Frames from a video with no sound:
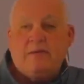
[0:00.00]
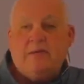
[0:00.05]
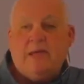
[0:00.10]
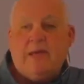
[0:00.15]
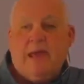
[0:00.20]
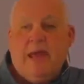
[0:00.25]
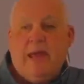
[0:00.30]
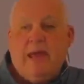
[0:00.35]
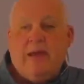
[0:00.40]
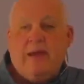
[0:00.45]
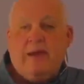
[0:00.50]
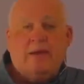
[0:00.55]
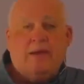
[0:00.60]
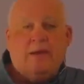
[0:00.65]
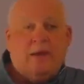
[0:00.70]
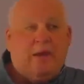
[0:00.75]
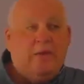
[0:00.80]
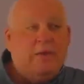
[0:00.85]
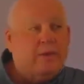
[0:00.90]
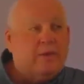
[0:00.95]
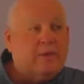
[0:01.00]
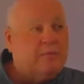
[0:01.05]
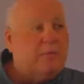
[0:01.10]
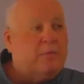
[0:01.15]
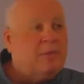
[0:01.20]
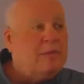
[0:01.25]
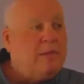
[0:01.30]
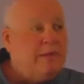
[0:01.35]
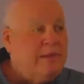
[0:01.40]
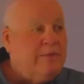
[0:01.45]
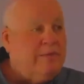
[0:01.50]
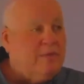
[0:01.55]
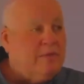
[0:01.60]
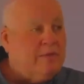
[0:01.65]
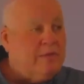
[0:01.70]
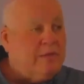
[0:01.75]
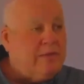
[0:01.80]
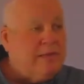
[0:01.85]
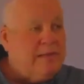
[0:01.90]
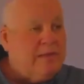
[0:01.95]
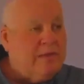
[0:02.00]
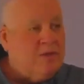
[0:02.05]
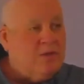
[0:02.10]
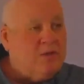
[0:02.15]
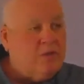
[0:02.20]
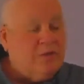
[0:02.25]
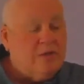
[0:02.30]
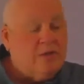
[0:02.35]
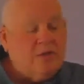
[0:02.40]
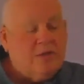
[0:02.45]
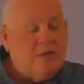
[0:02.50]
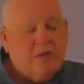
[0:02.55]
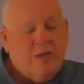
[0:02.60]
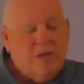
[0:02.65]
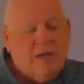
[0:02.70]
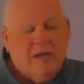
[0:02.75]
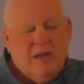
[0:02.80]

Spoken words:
and other believers in our church.